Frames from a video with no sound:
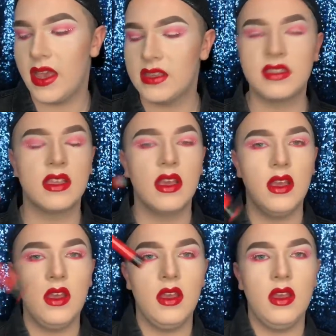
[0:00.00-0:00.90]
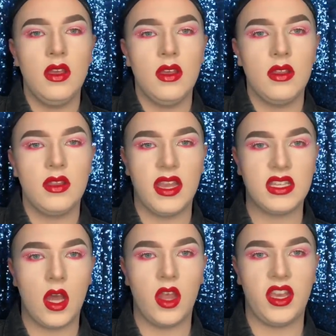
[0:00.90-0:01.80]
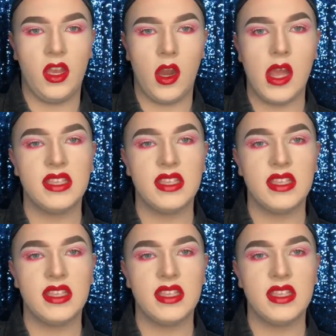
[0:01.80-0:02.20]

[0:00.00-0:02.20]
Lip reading: is this colour here.